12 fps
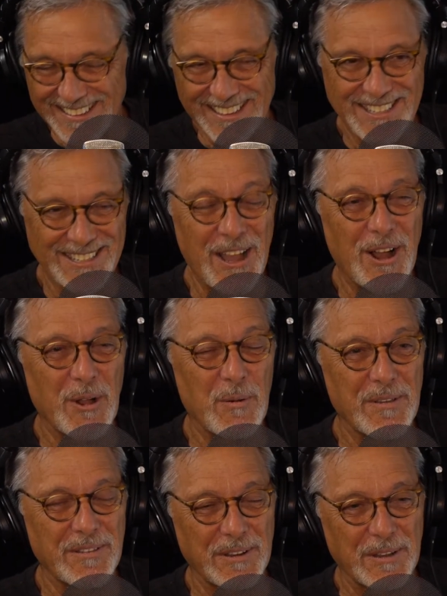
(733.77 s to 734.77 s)
a song
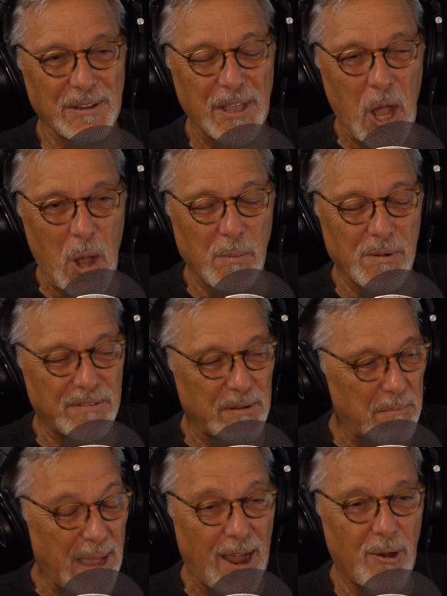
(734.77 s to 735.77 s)
with a little help of a
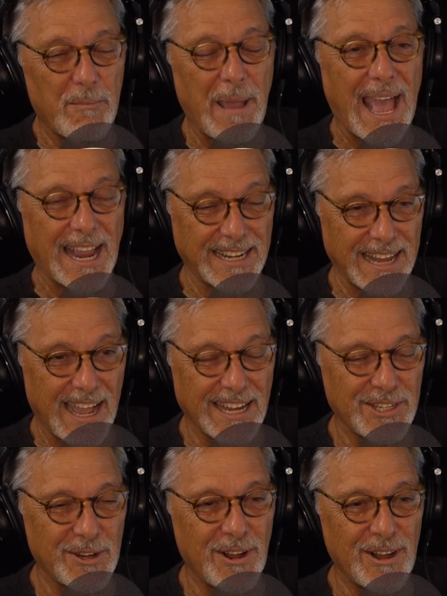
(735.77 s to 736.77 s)
power pack
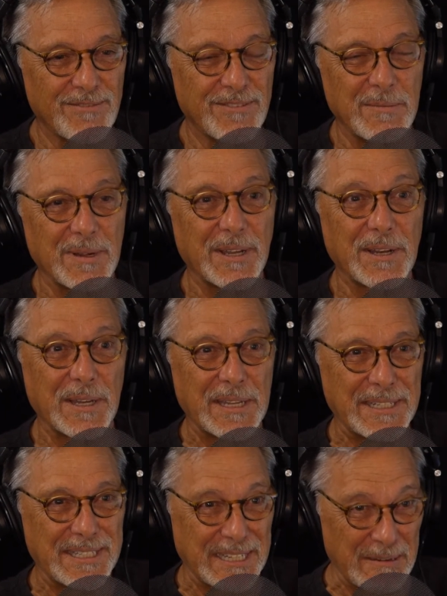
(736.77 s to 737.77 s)
Darshan from a little
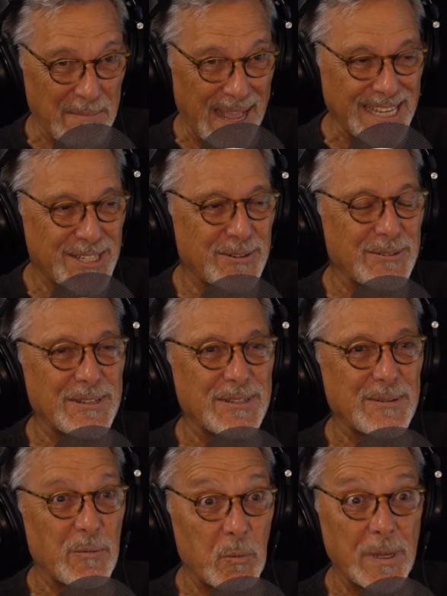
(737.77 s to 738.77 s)
Indian master and
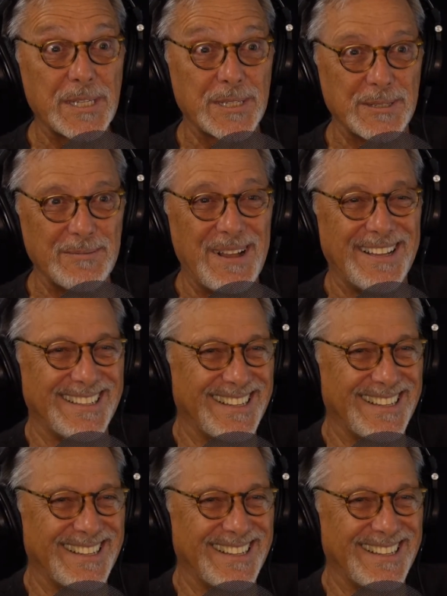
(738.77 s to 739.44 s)
some wisdom.